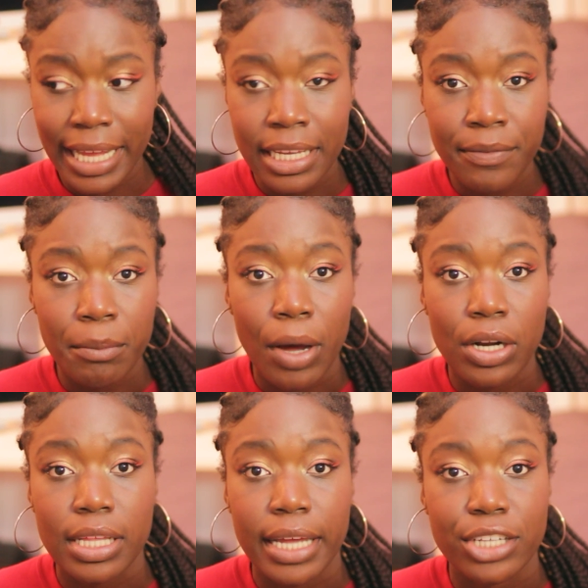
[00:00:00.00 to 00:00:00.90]
Any of the
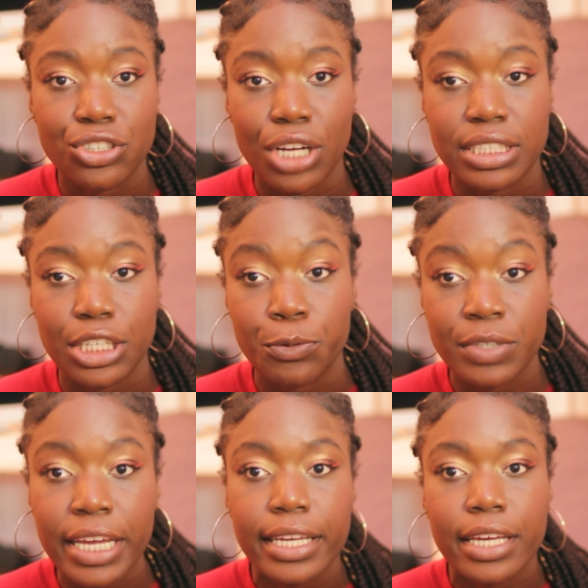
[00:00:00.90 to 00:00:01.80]
modeling headshots that
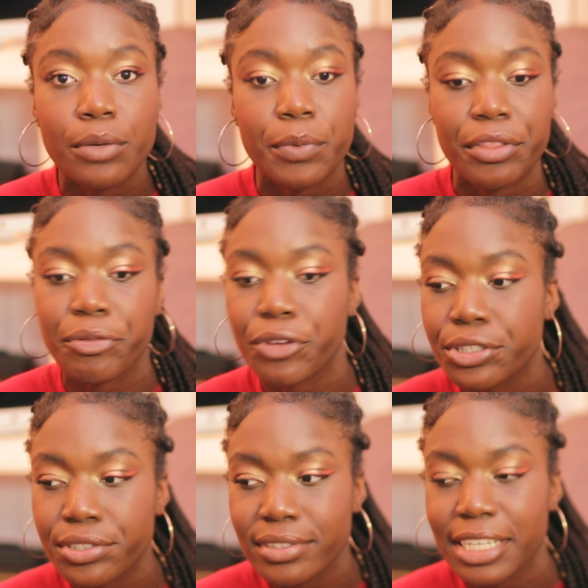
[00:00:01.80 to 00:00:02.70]
you've taken, with the
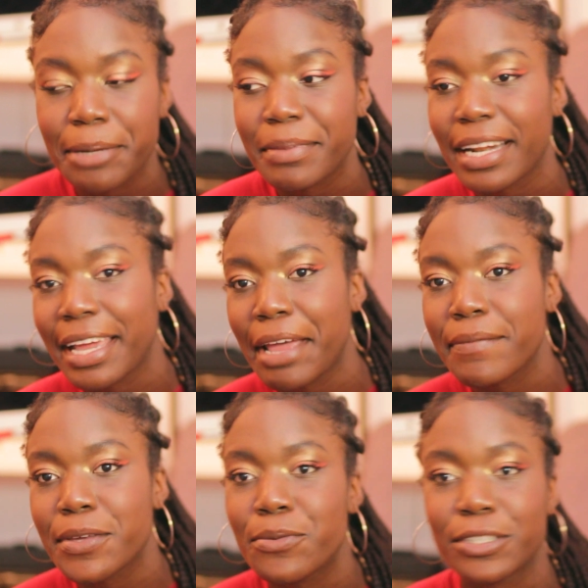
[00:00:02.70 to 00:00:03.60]
first tip that I
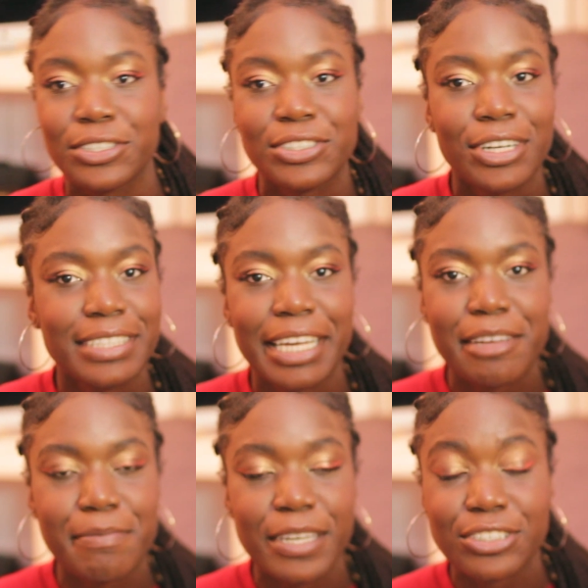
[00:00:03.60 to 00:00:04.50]
gave you, which is start
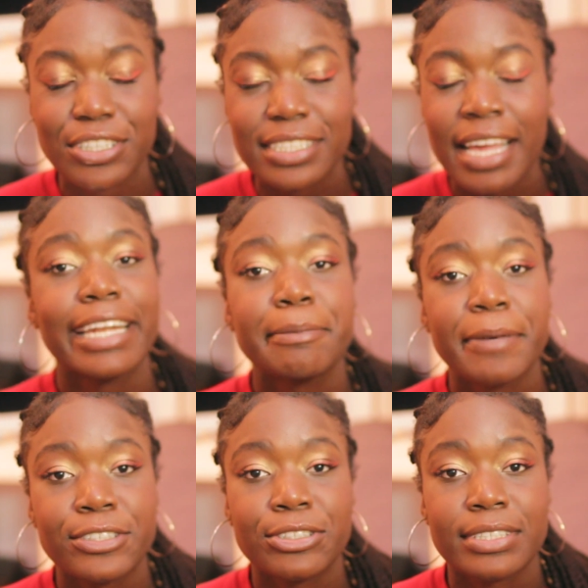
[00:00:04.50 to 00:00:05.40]
taking pictures, any
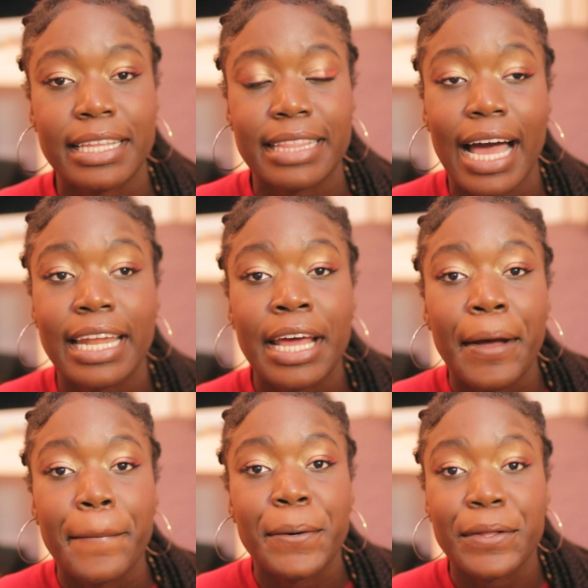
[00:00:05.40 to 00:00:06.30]
pictures like that,
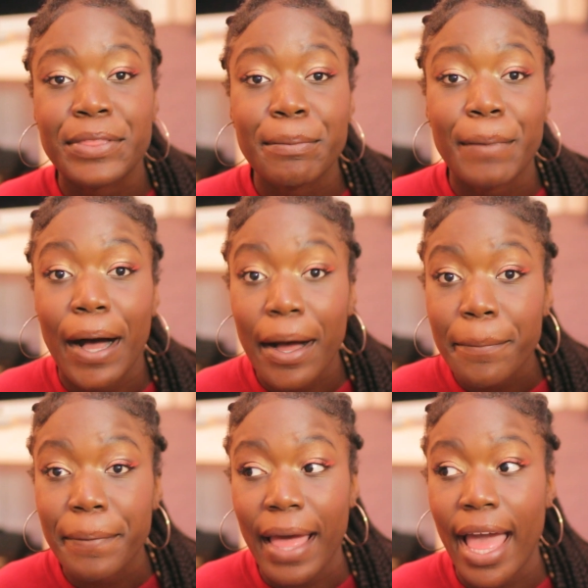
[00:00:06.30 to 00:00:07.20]
put them
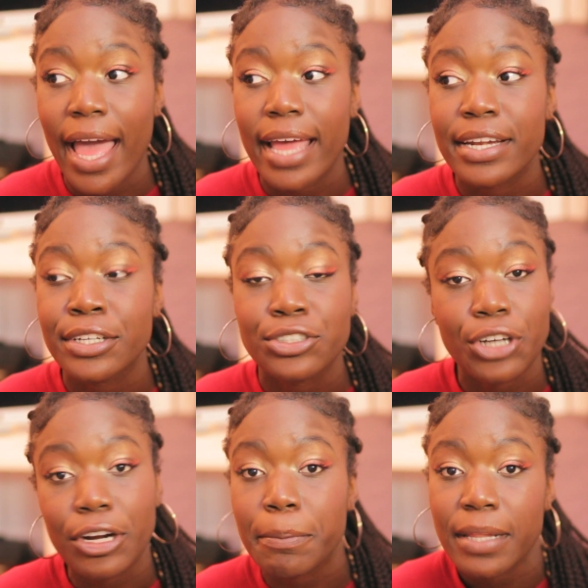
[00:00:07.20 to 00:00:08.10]
up and
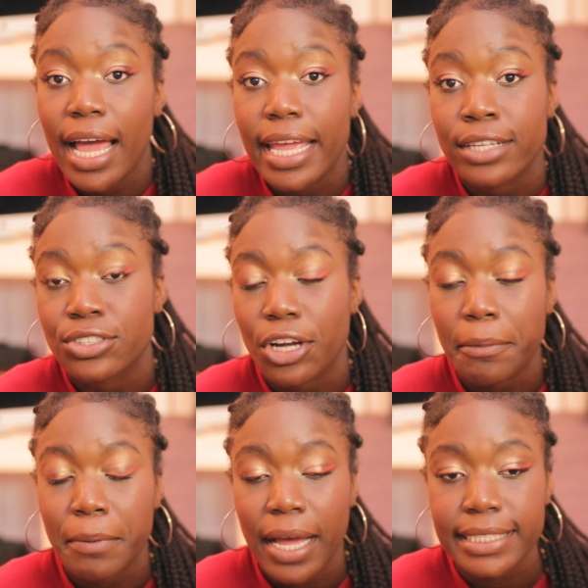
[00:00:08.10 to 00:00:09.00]
start applying
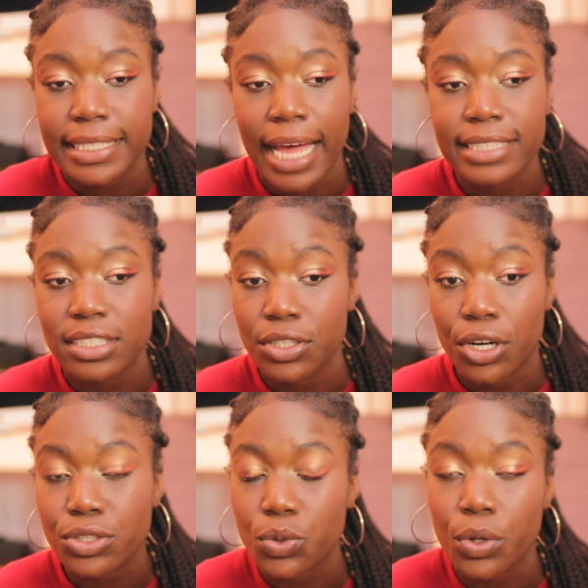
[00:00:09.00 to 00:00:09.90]
to casting
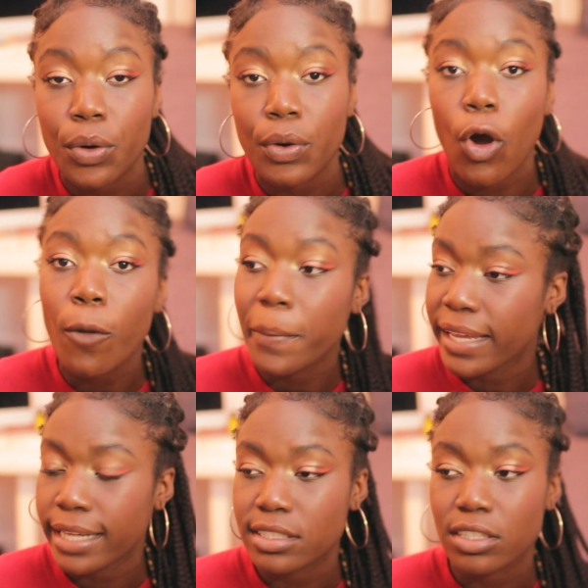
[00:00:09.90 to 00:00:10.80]
calls, or go to
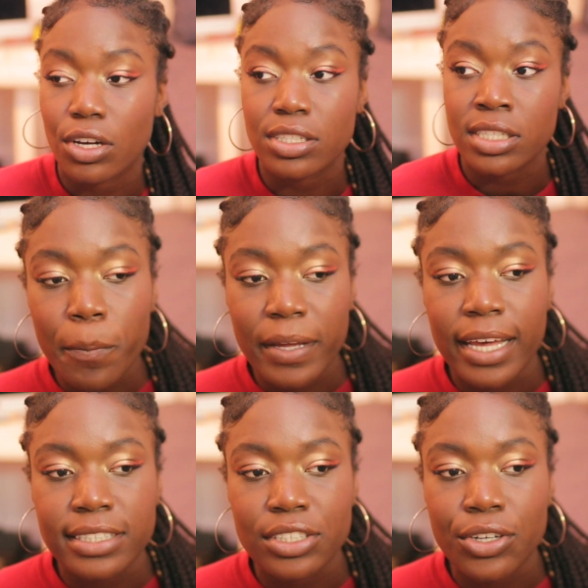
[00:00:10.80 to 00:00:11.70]
open casting calls. Open
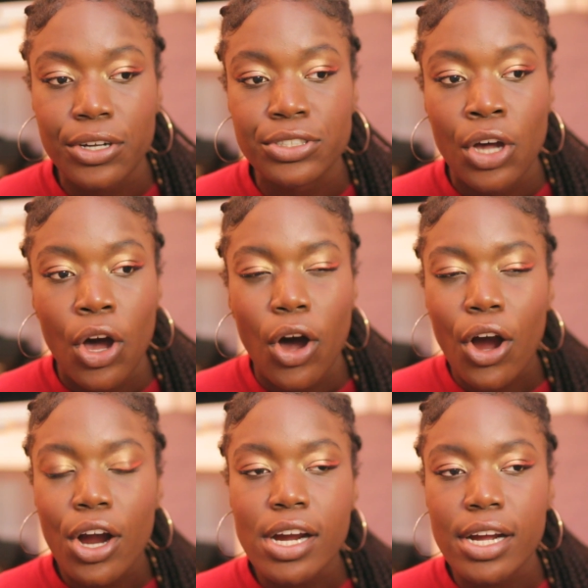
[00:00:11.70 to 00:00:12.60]
casting calls
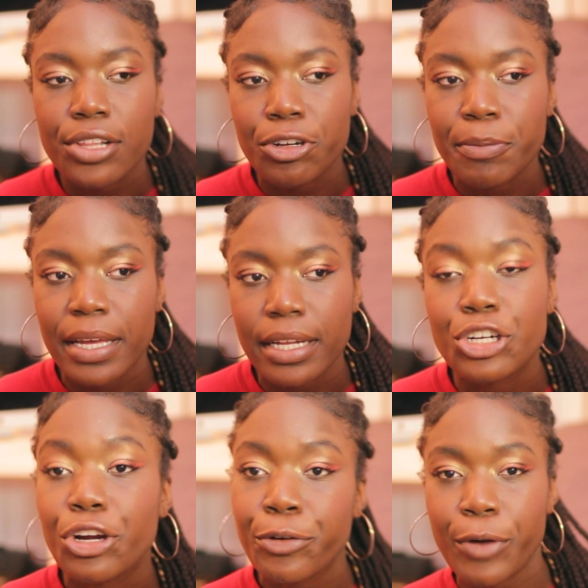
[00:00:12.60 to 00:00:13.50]
are a little bit
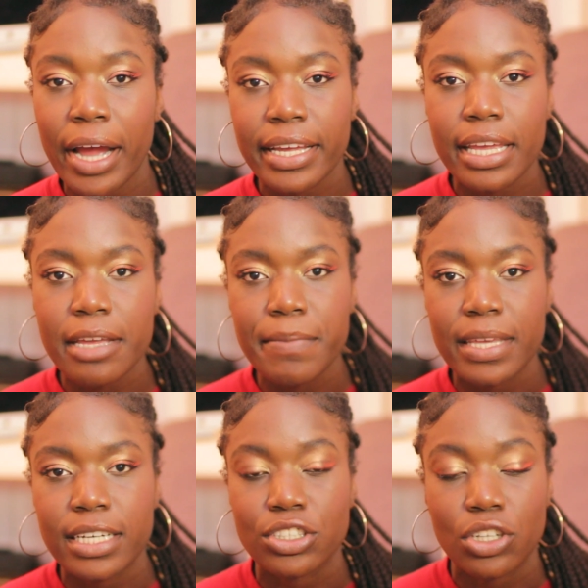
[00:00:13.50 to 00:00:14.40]
nerve-wracking
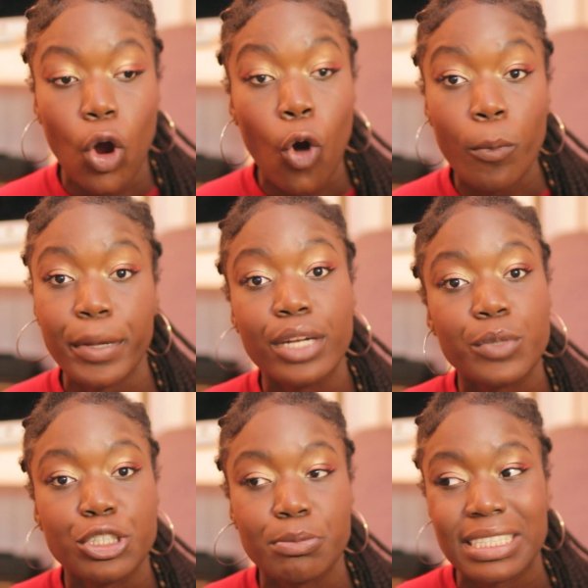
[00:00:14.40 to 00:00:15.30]
because they're
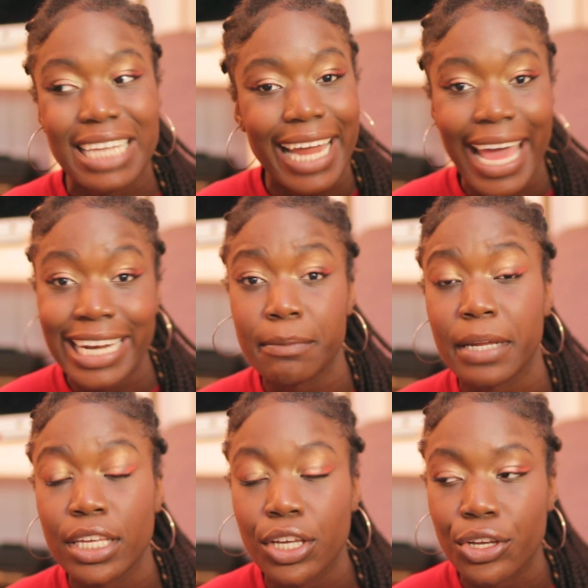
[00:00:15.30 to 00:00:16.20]
open, which means that
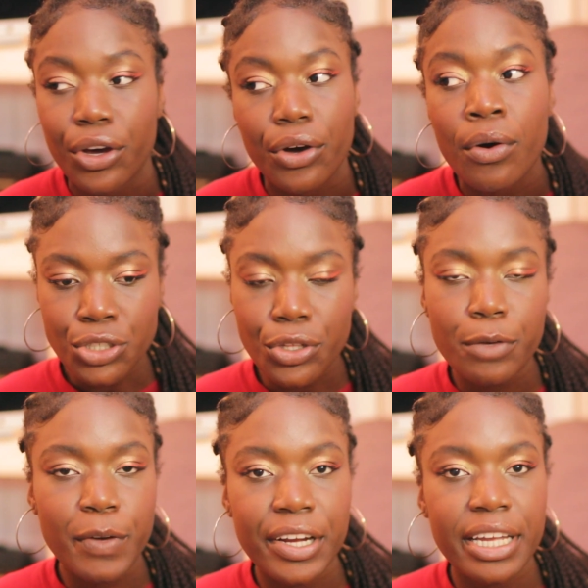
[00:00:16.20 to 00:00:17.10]
anybody can go, so
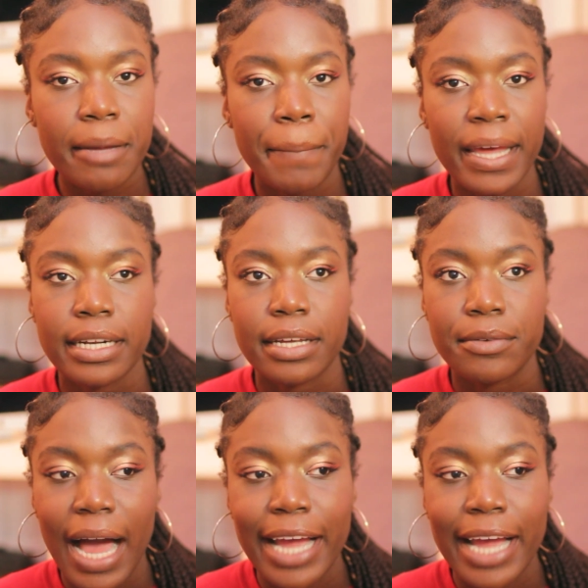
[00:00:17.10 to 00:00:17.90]
they're very competitive.